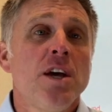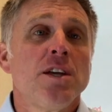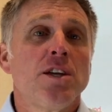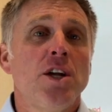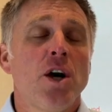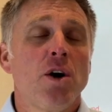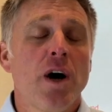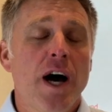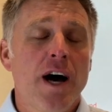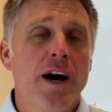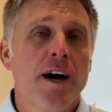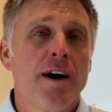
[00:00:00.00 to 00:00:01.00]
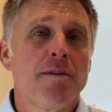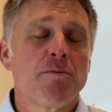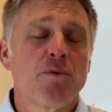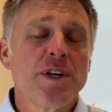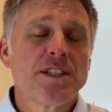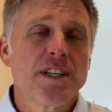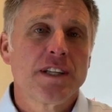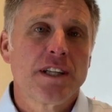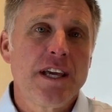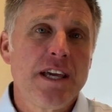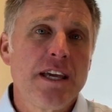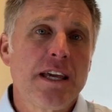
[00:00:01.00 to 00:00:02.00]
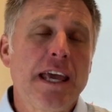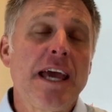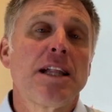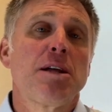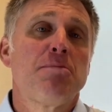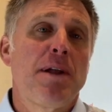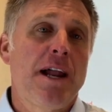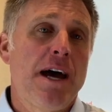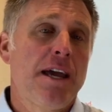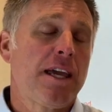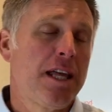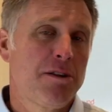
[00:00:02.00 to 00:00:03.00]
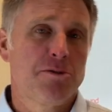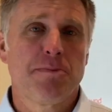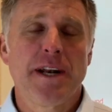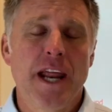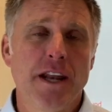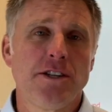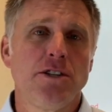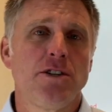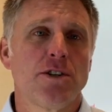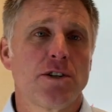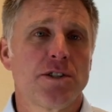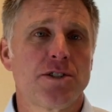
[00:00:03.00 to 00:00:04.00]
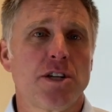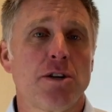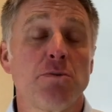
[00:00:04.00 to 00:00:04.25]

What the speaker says: You know, recently Caleb's my 19-year-old son,